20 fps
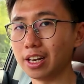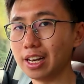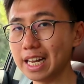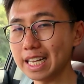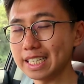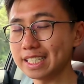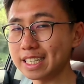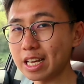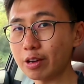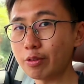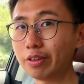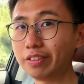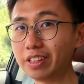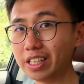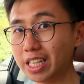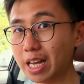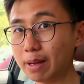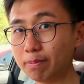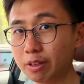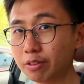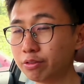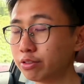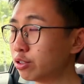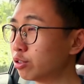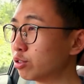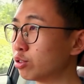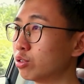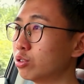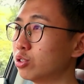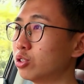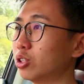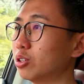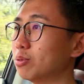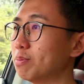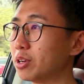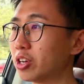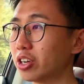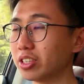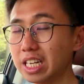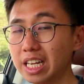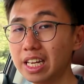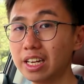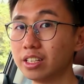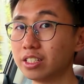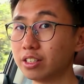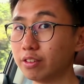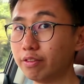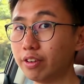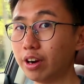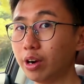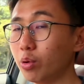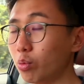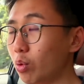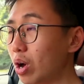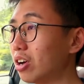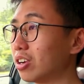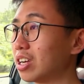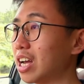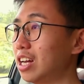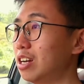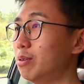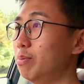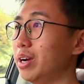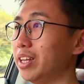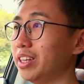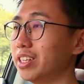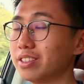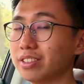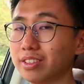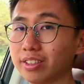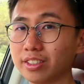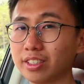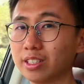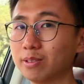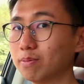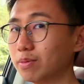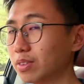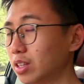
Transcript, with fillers: Let's start with the adaptive cruise control because it is a very well calibrated system.